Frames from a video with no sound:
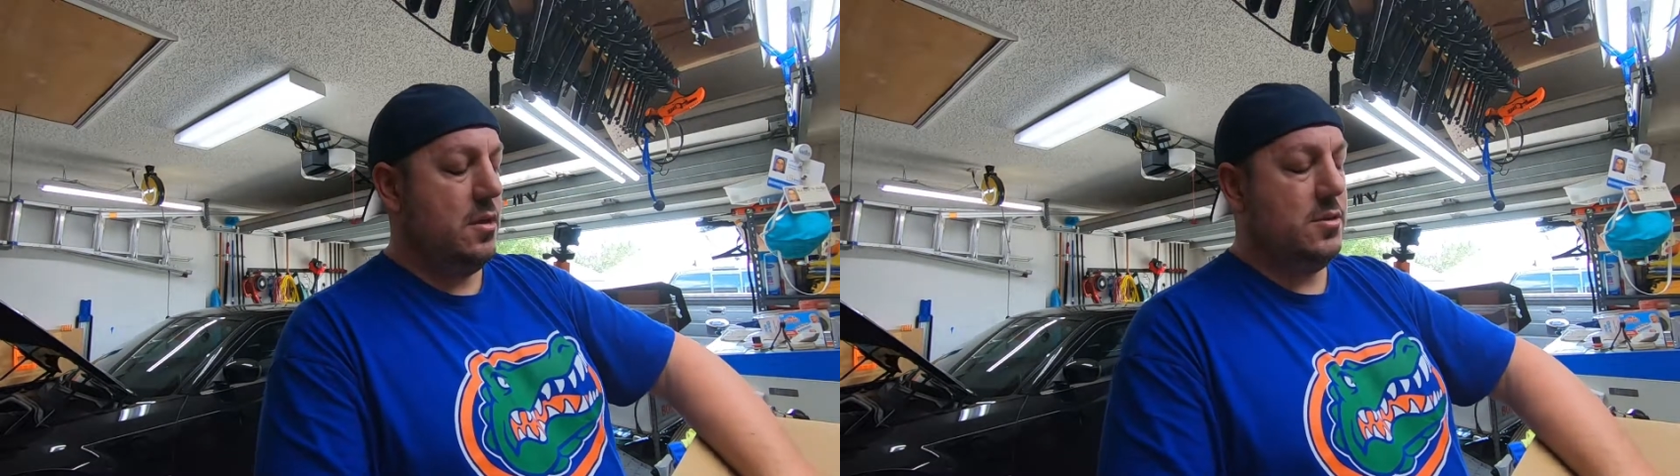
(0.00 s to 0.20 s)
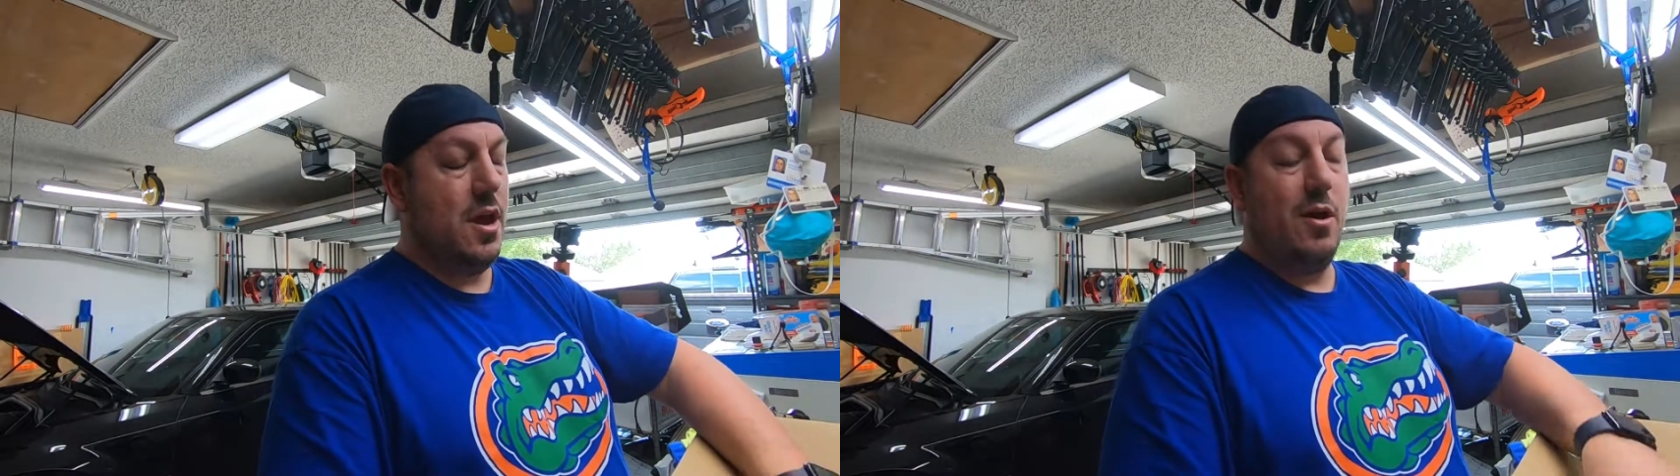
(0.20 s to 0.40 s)

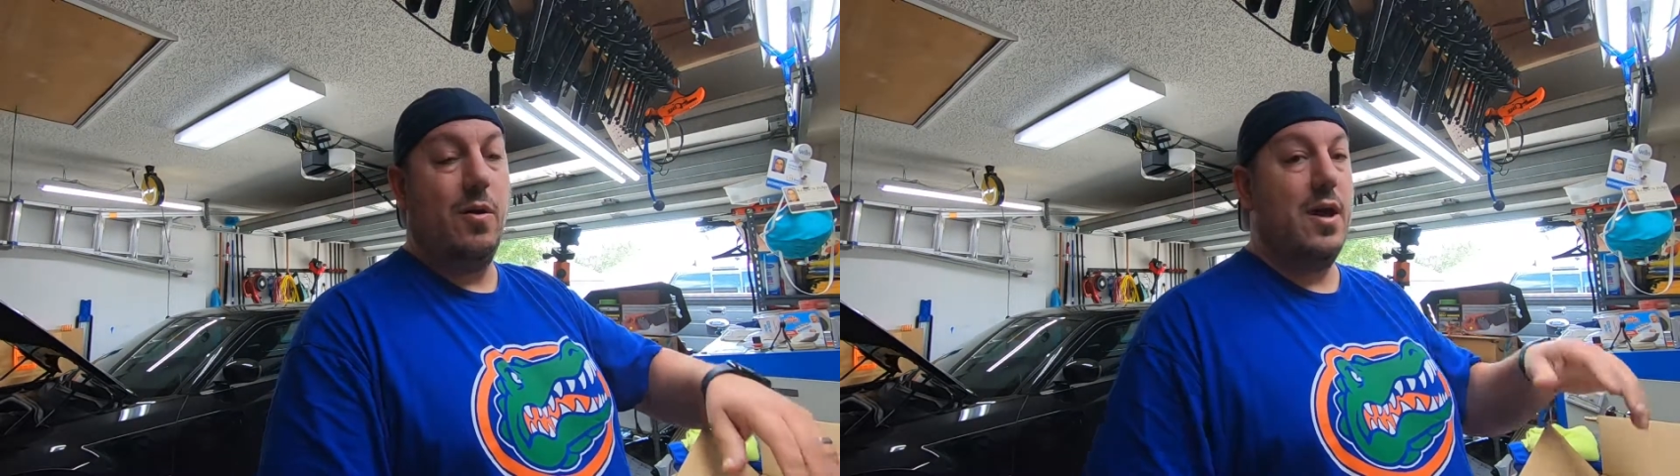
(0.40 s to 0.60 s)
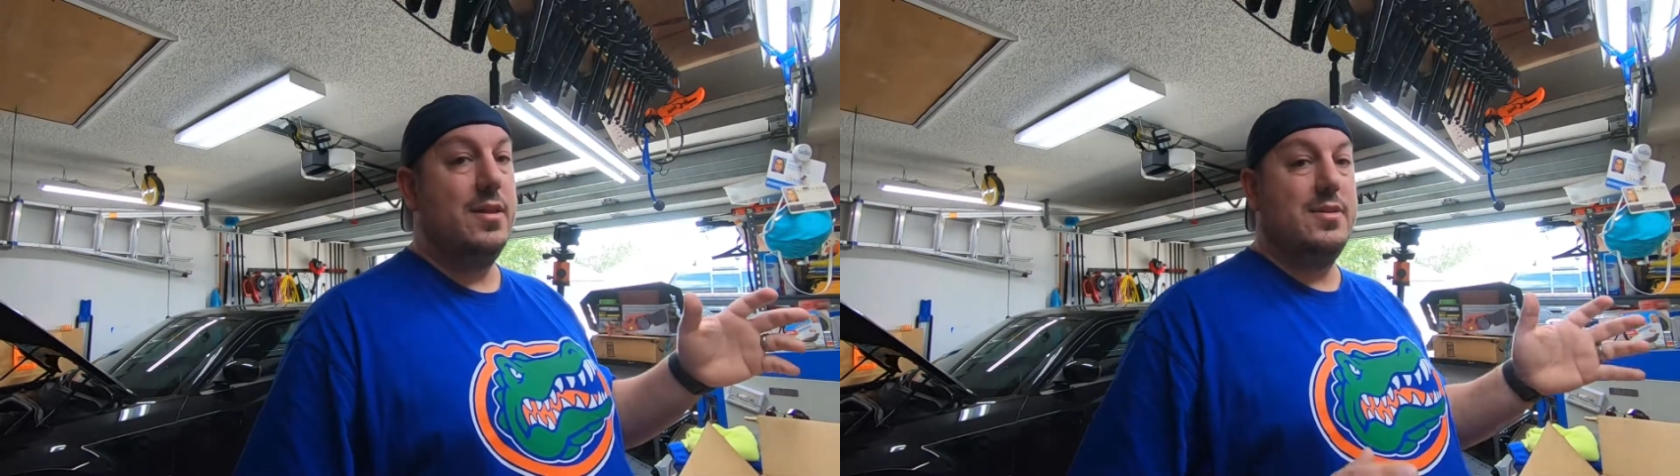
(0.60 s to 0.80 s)

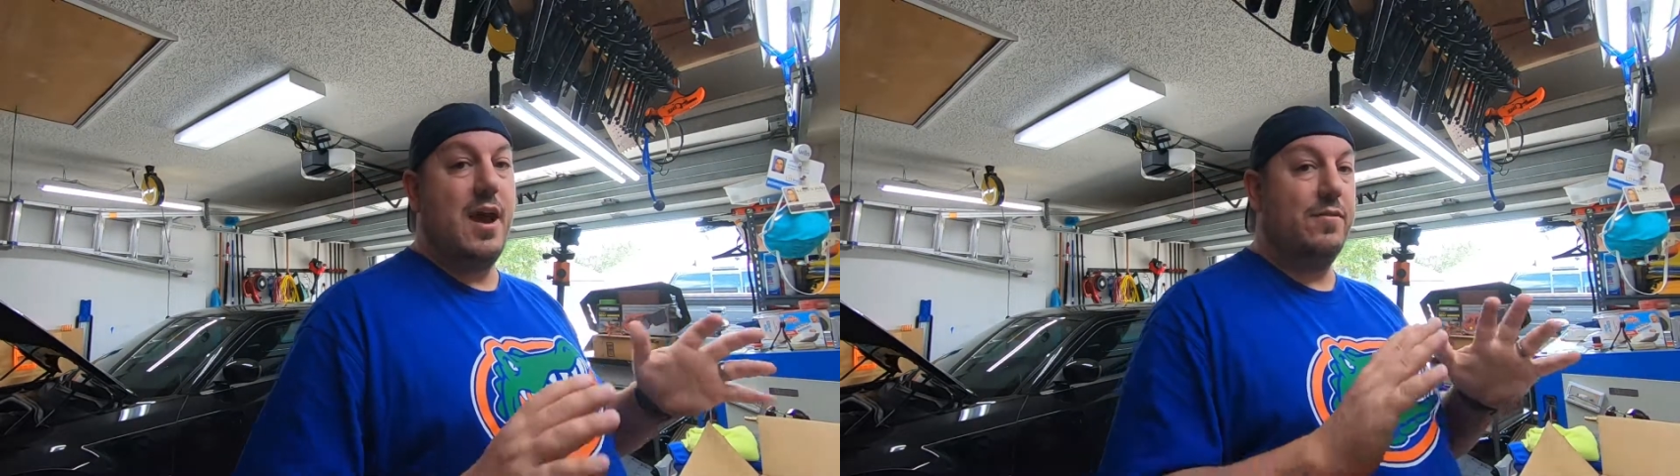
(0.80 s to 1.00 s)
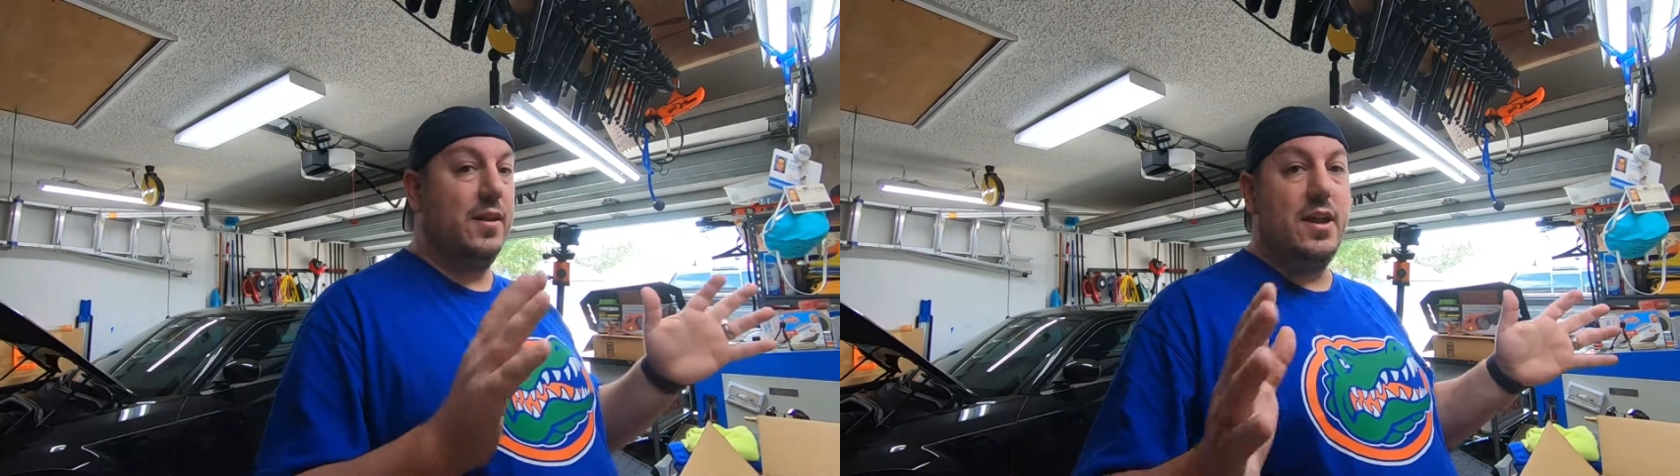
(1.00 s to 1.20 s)
So
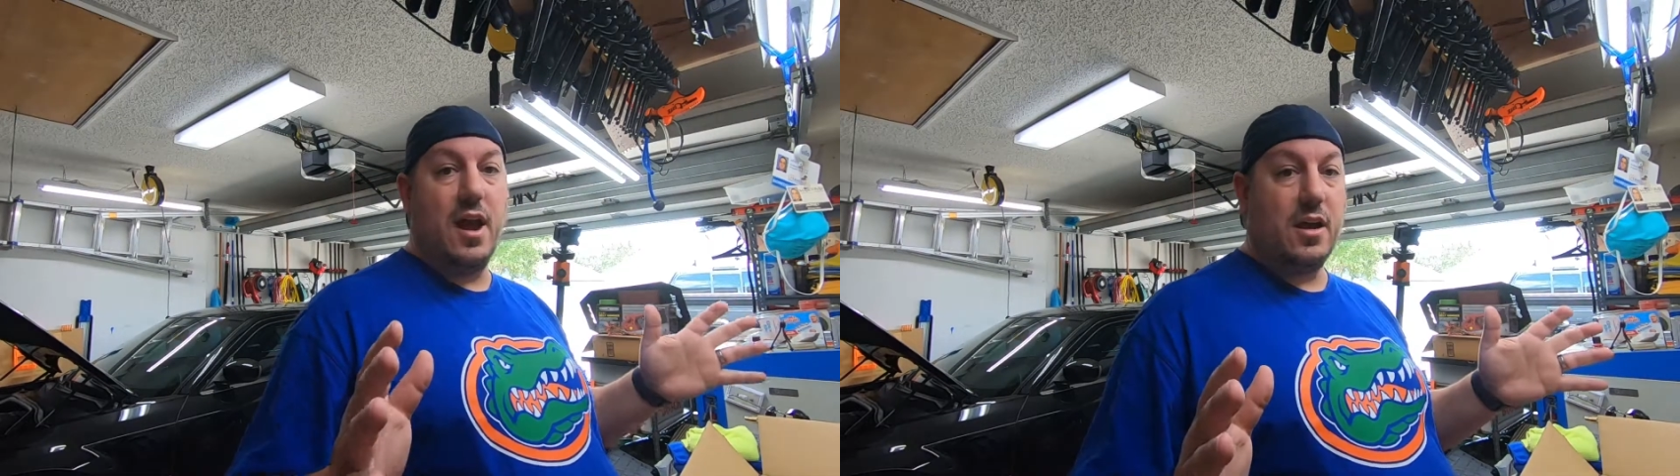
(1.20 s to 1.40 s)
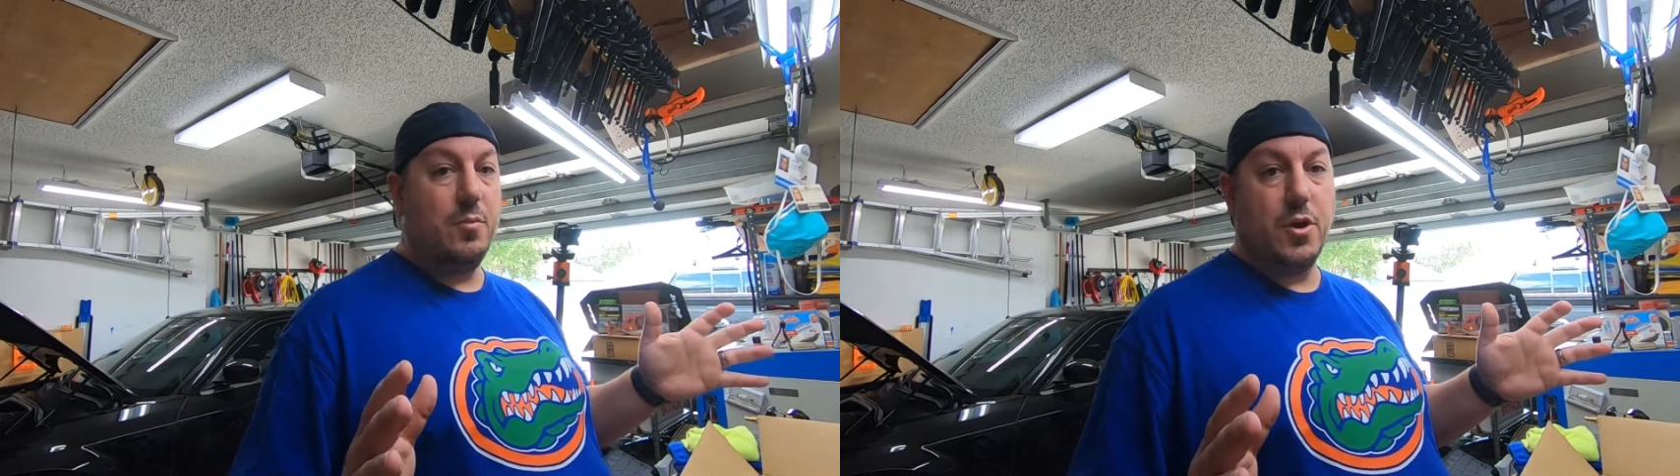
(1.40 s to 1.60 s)
definitely
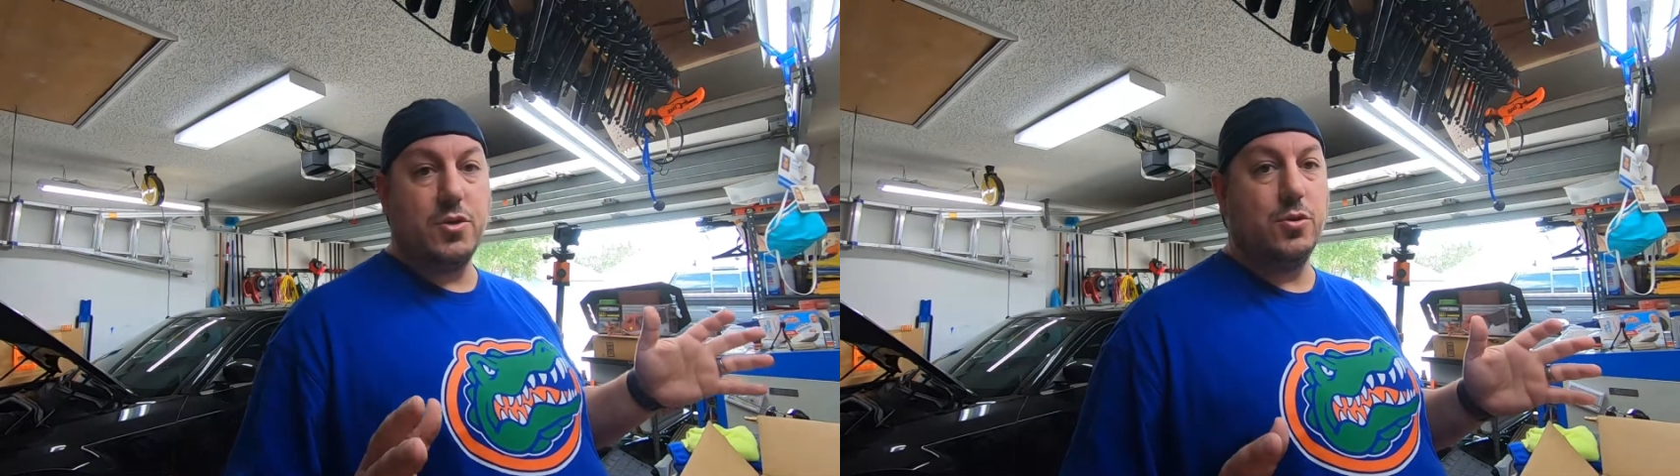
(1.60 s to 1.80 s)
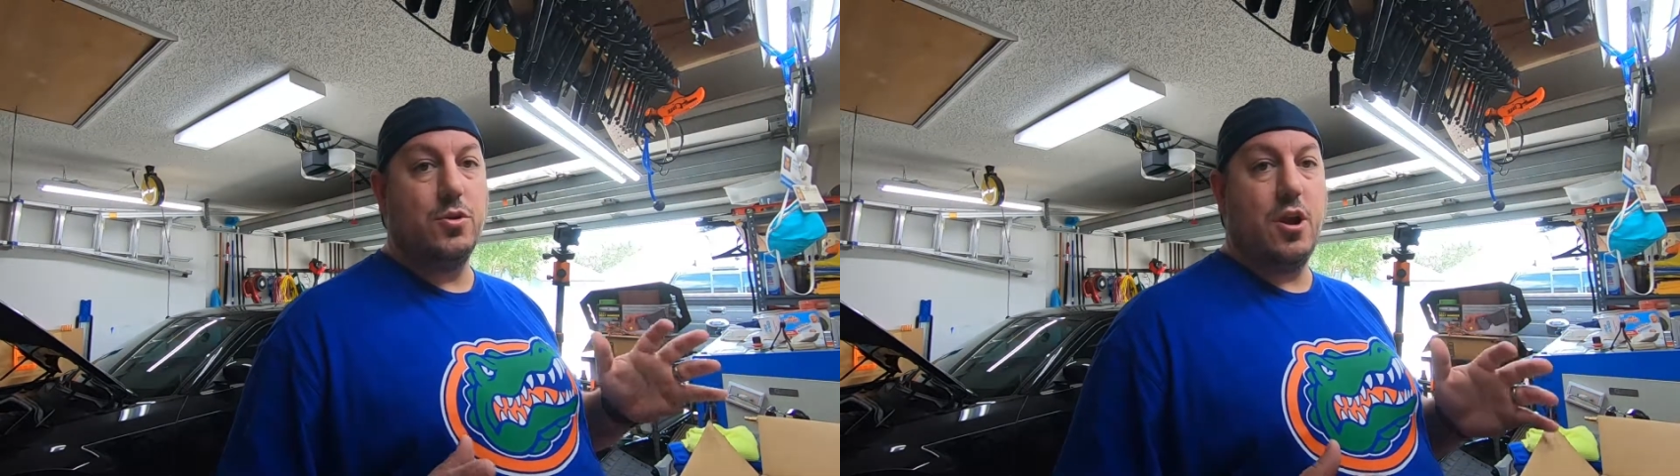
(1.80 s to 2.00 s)
not
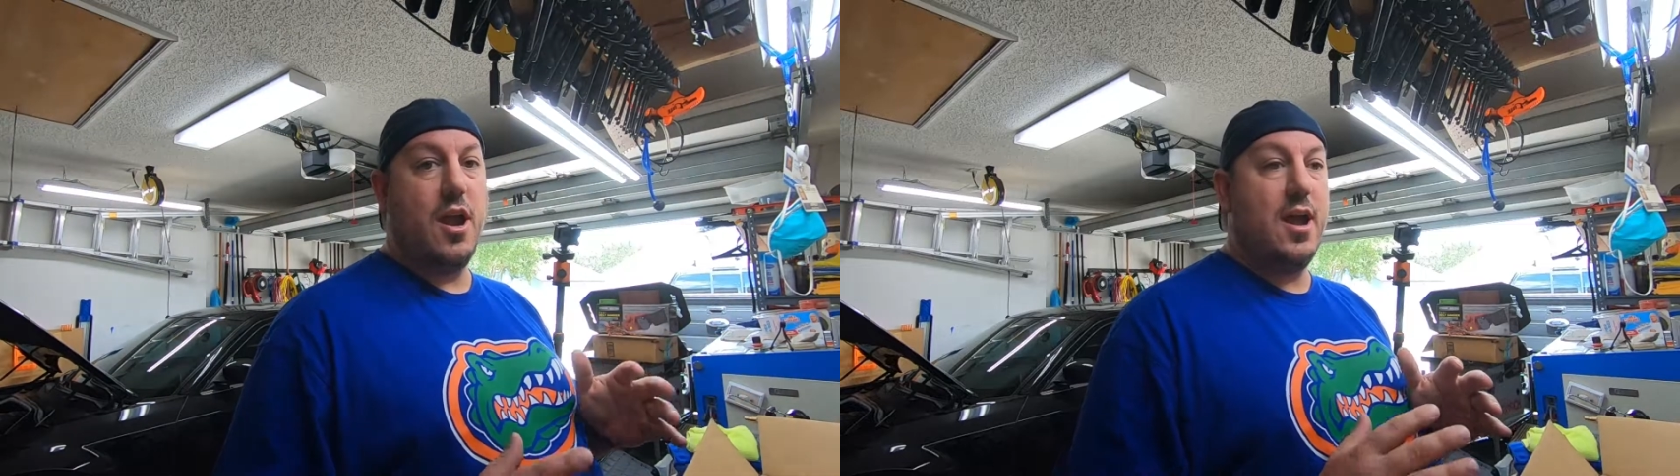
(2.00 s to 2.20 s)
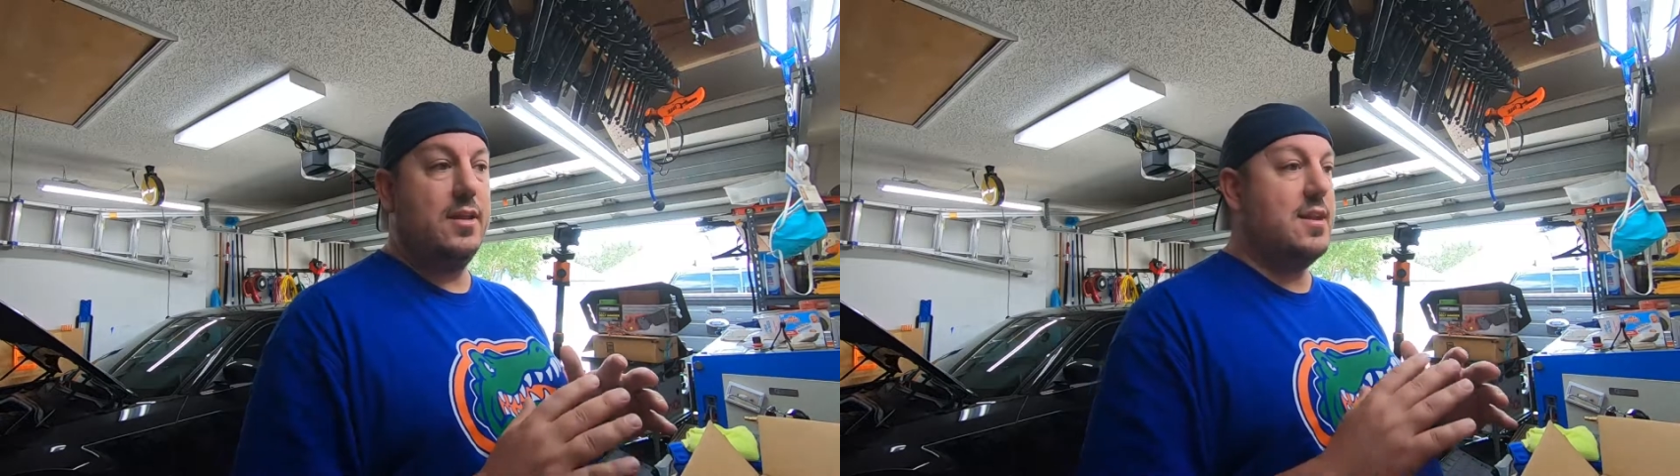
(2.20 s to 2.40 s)
commercial
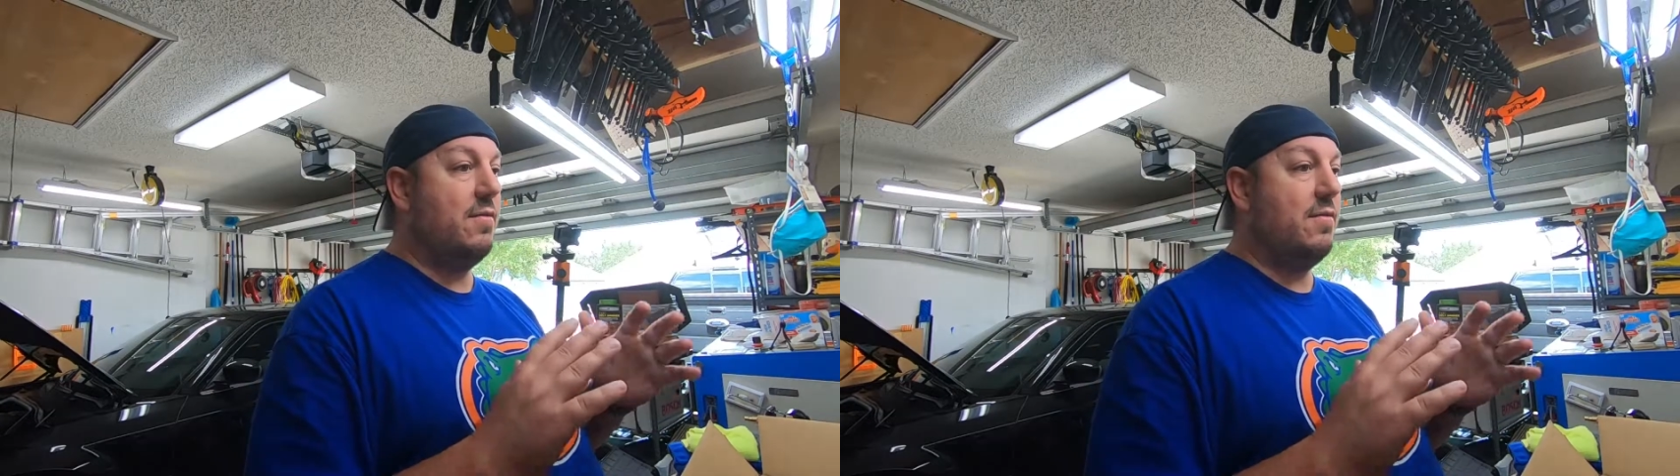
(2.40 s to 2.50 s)
grade.